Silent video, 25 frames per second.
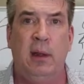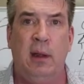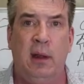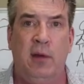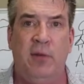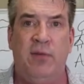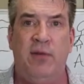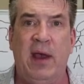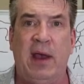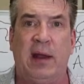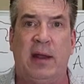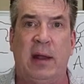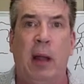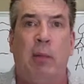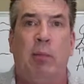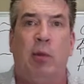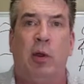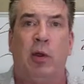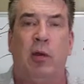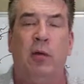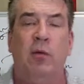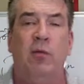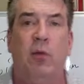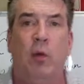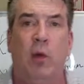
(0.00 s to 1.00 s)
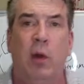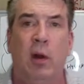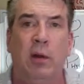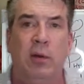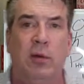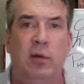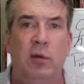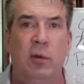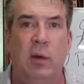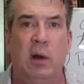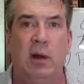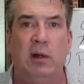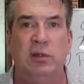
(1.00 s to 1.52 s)
In fact, I'm looking forward
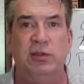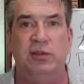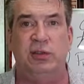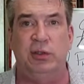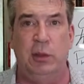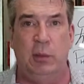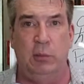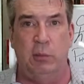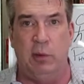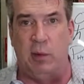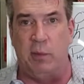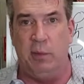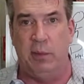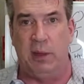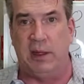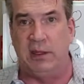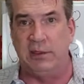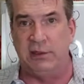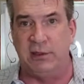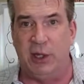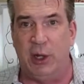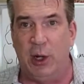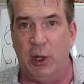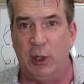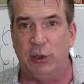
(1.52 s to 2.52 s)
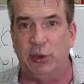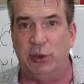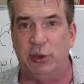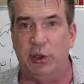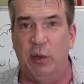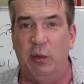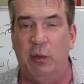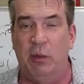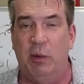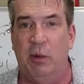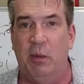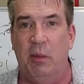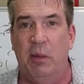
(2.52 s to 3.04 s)
to our Zoom room because in our
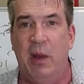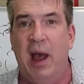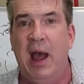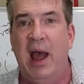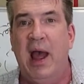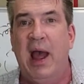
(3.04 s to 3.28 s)
Zoom room,